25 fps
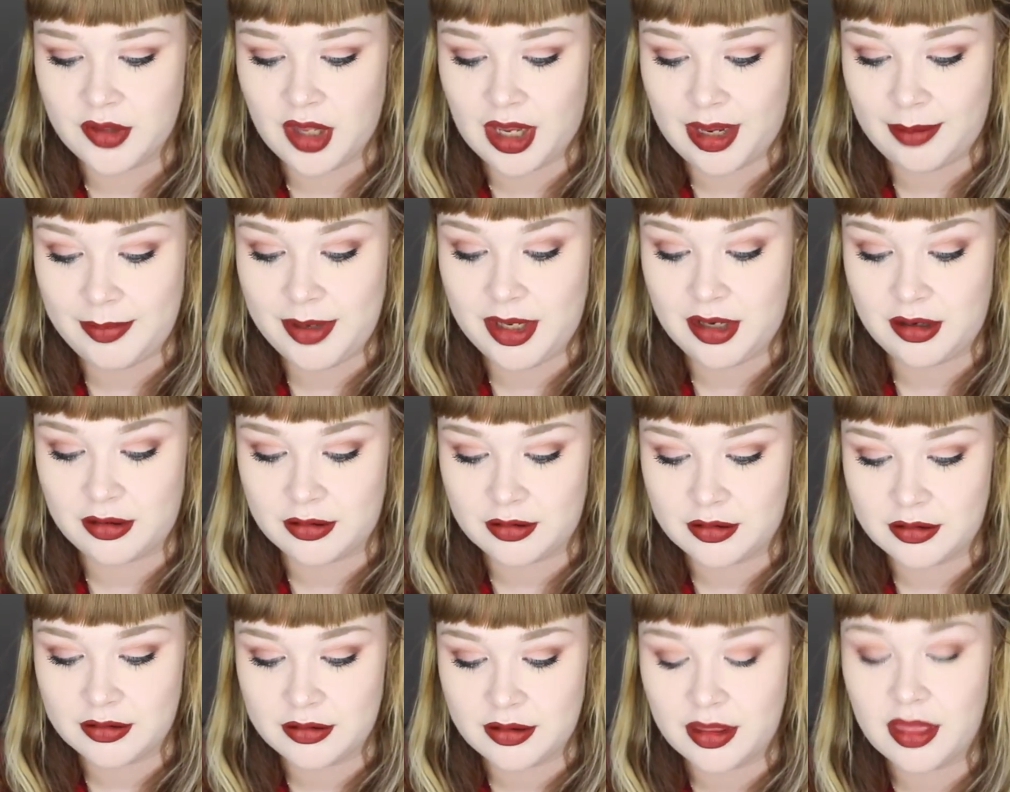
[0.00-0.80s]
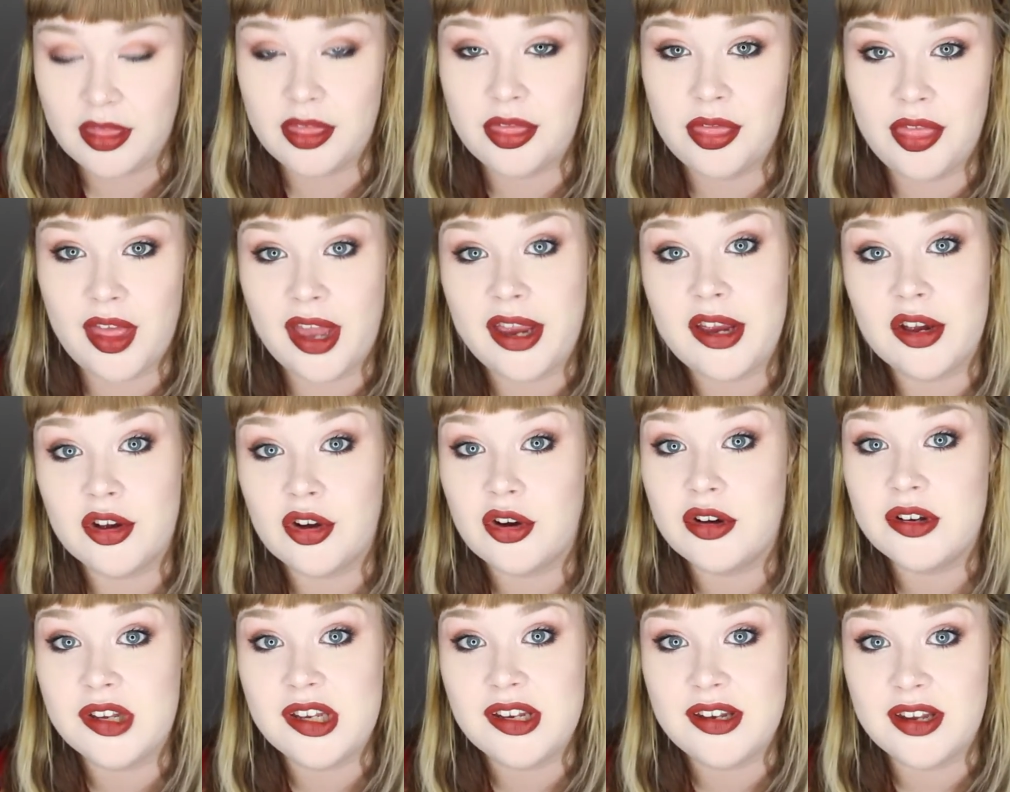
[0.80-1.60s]
I mean, thank
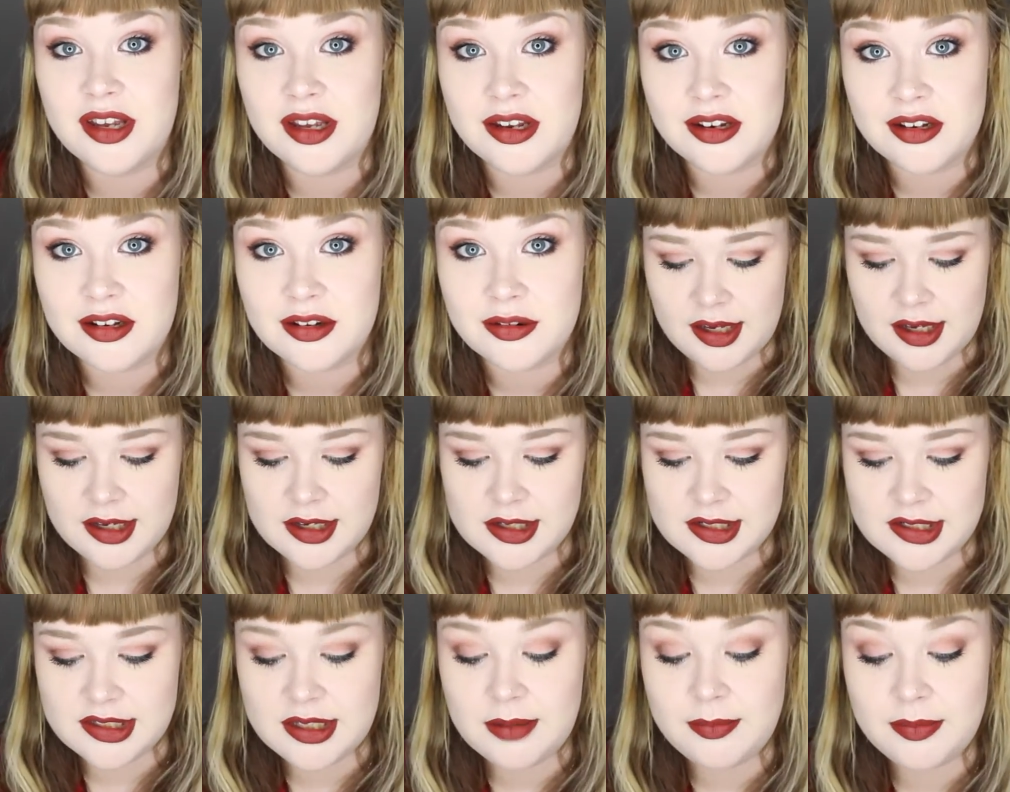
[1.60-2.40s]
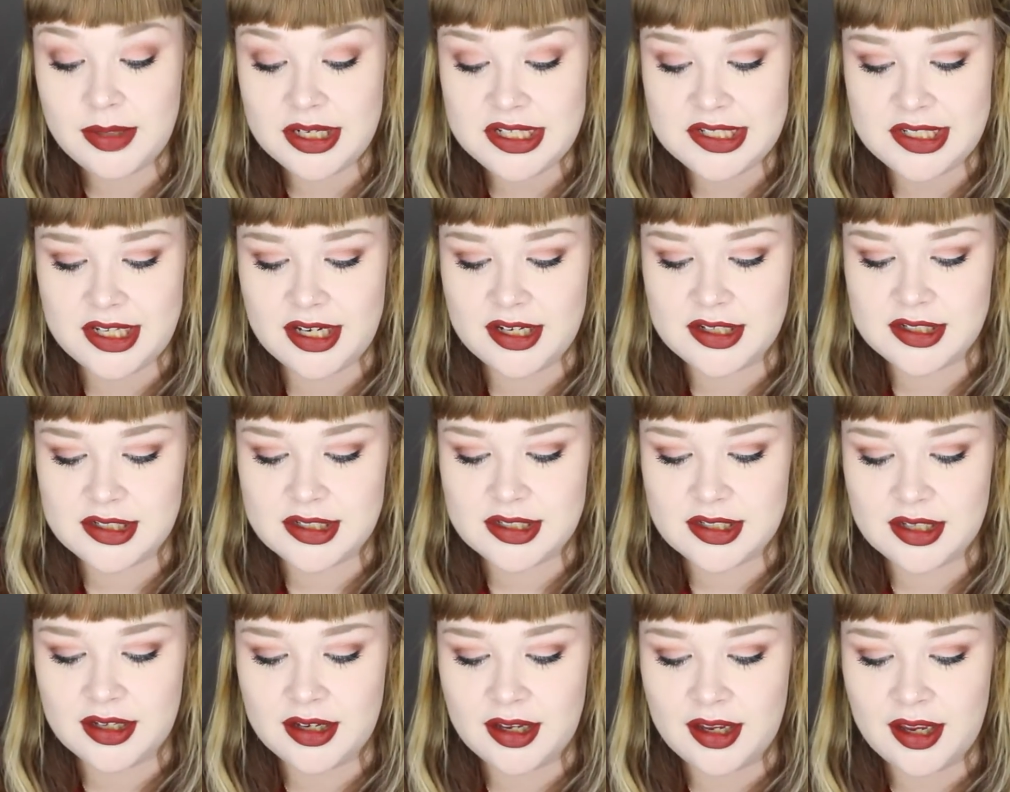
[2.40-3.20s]
God he did. It simply
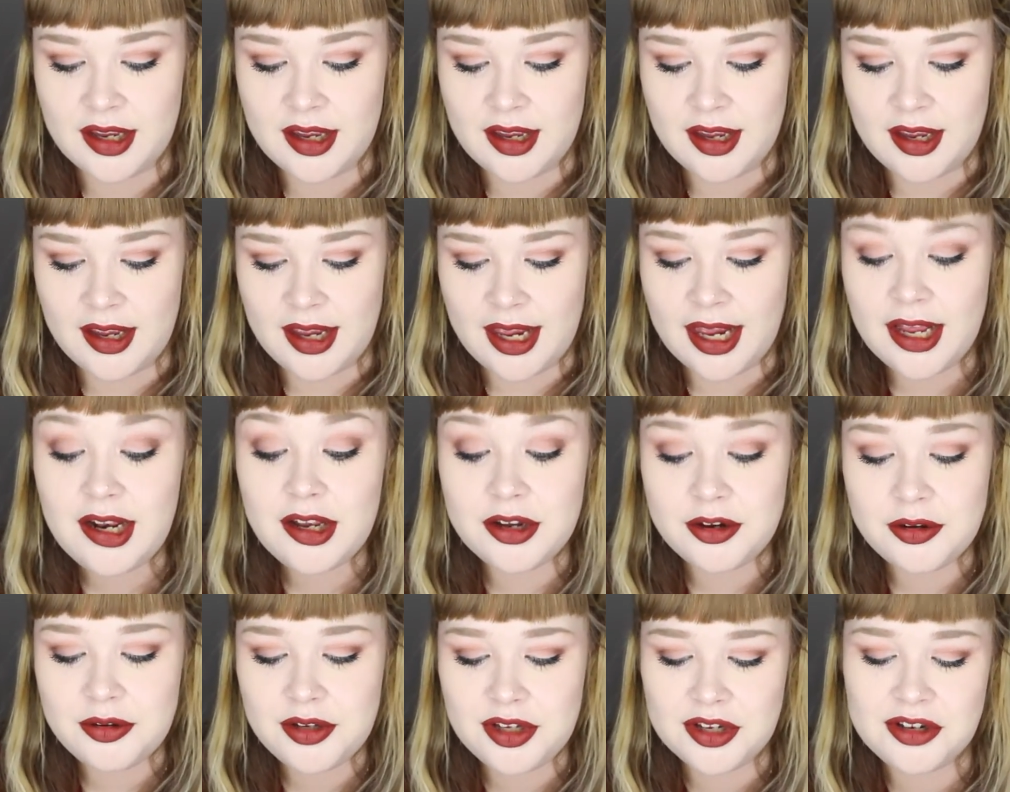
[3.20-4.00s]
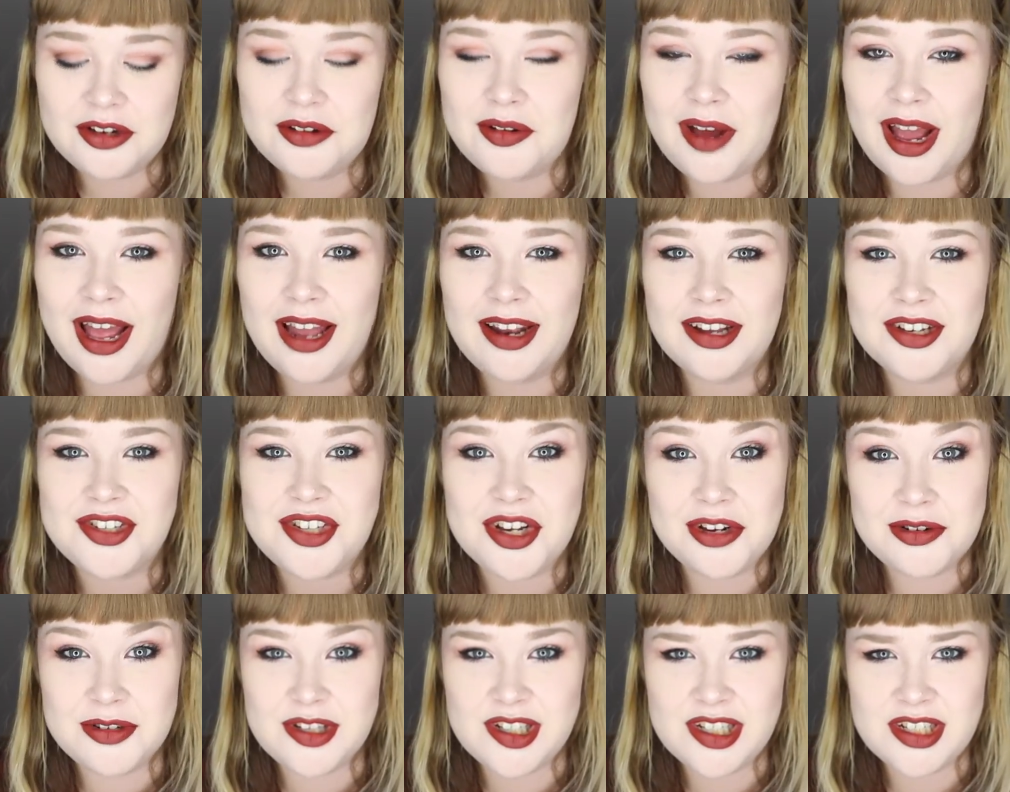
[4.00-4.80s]
says, hello you
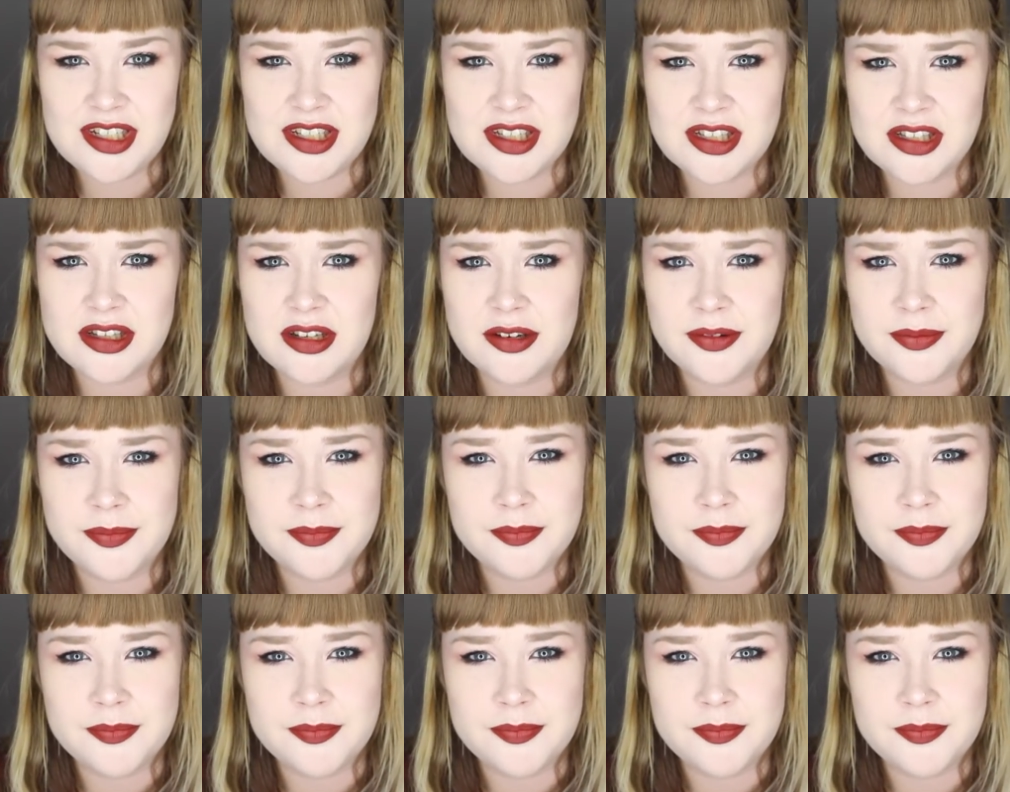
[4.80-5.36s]
halitosis.